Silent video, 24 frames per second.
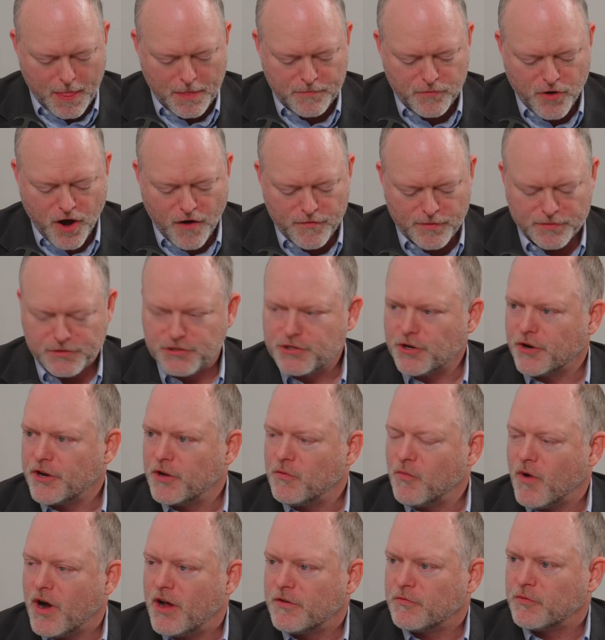Proverbs
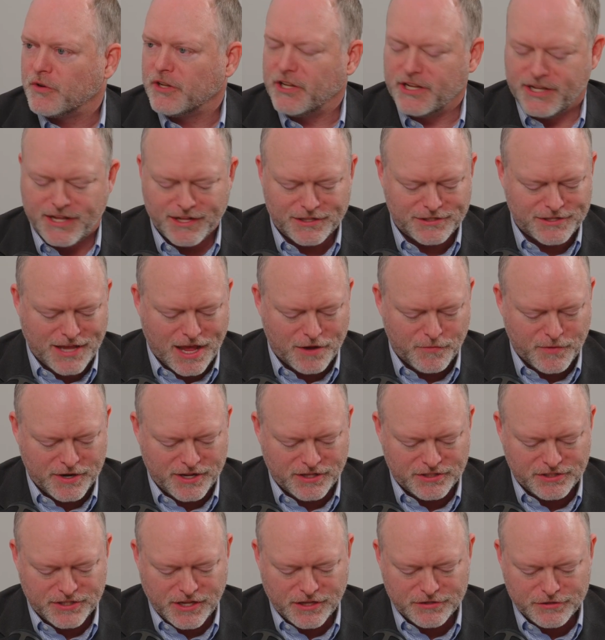31 really gets at when
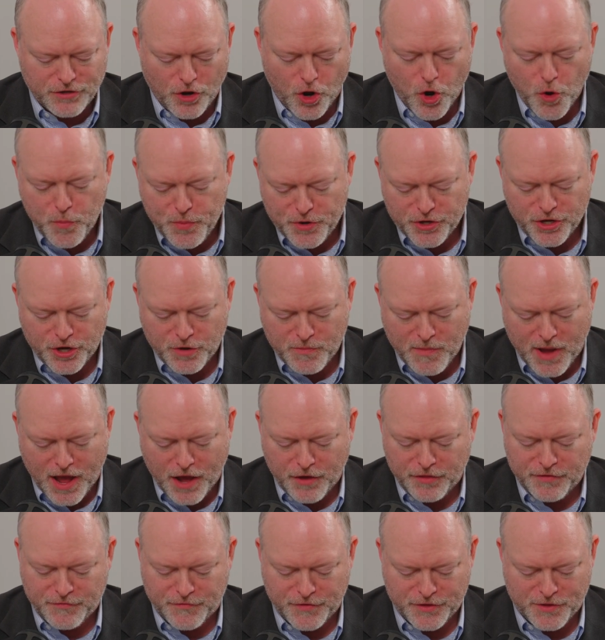it says, open your
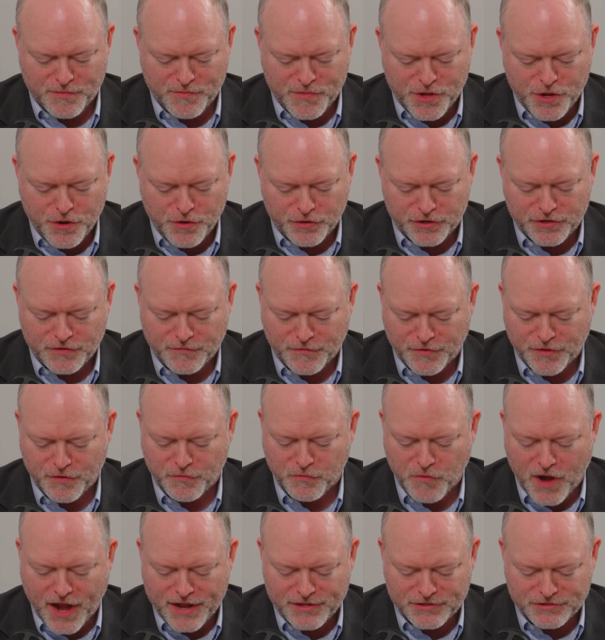mouth for the mute, for the
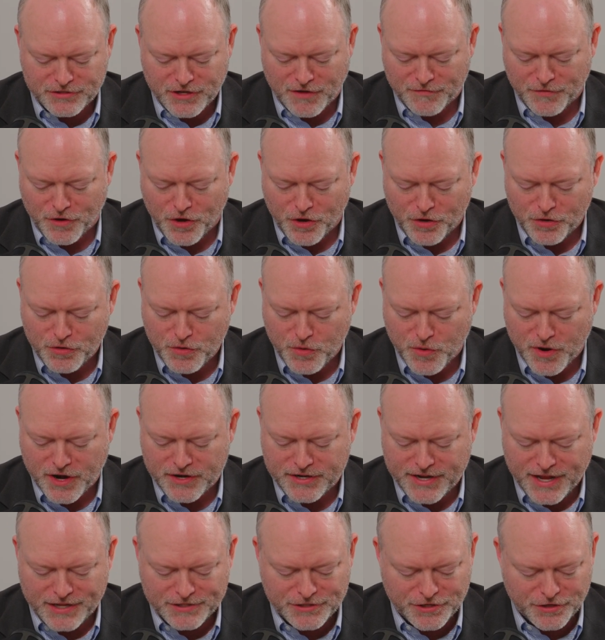rights of all who are
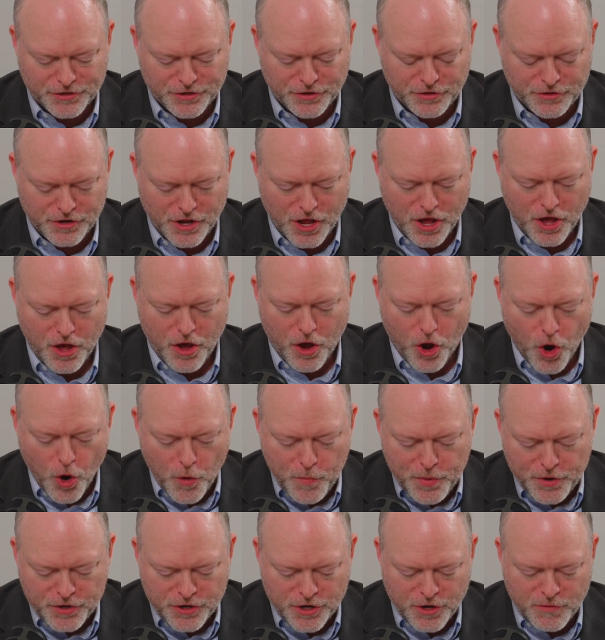destitute.
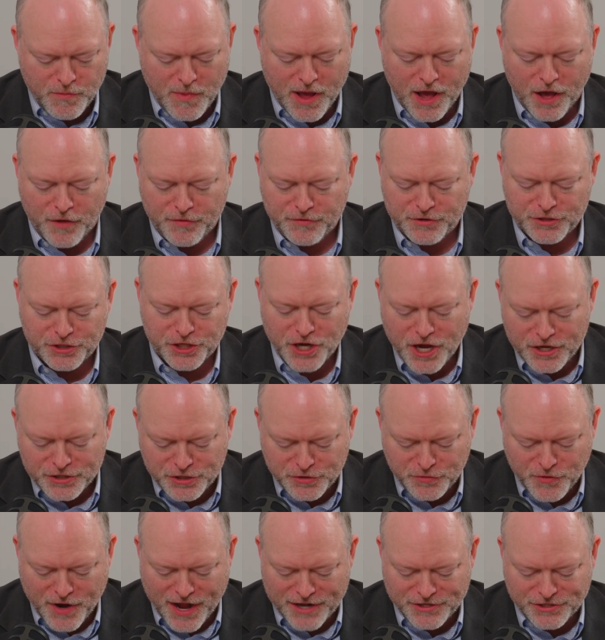Open your mouth, judge
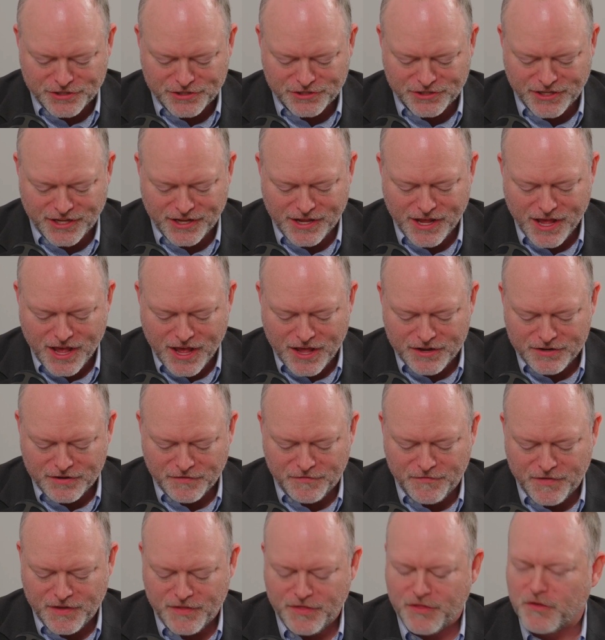righteously,
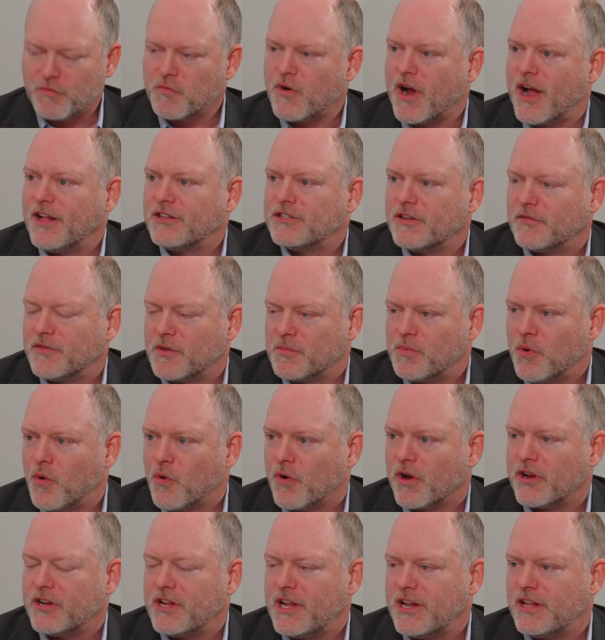defend the rights of the
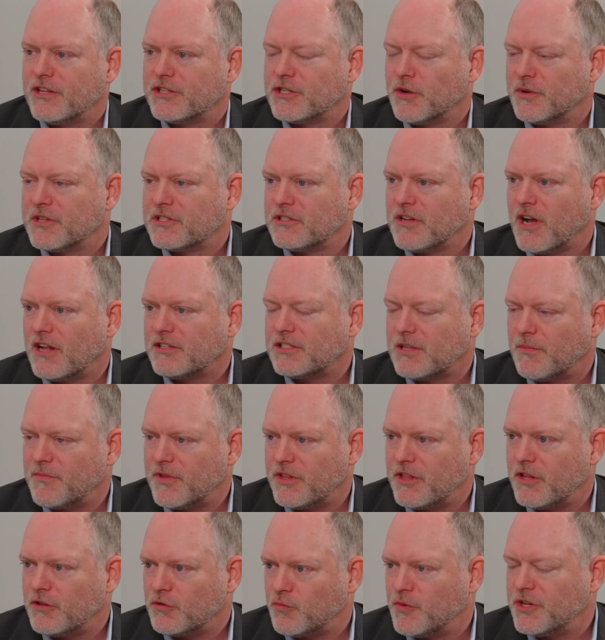poor and needy. So it's not
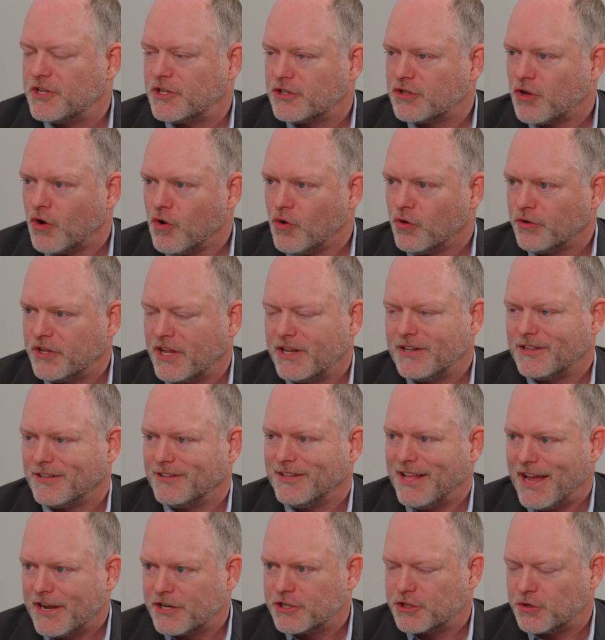something that we just hold
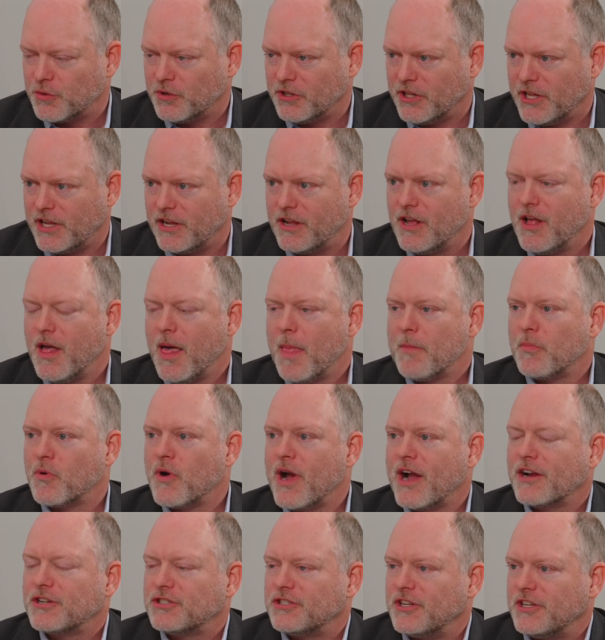intellectually, but we're
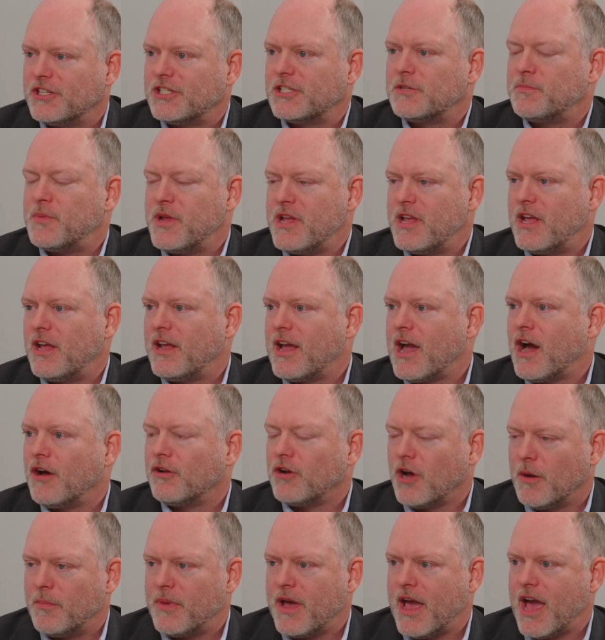actually speaking out
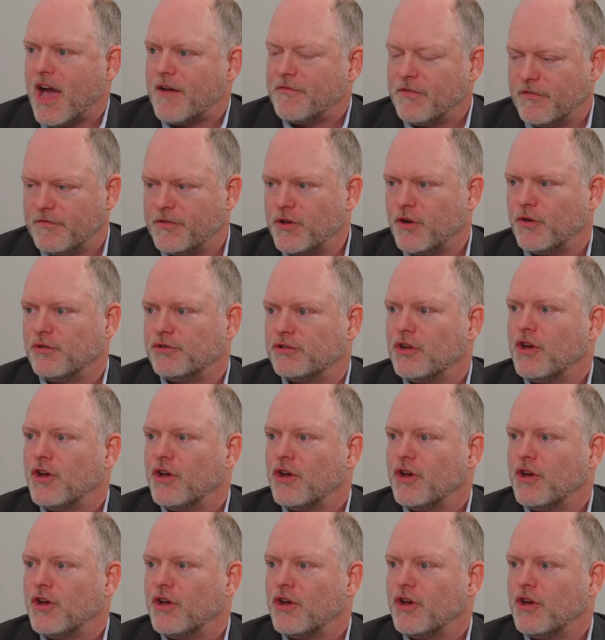on behalf of those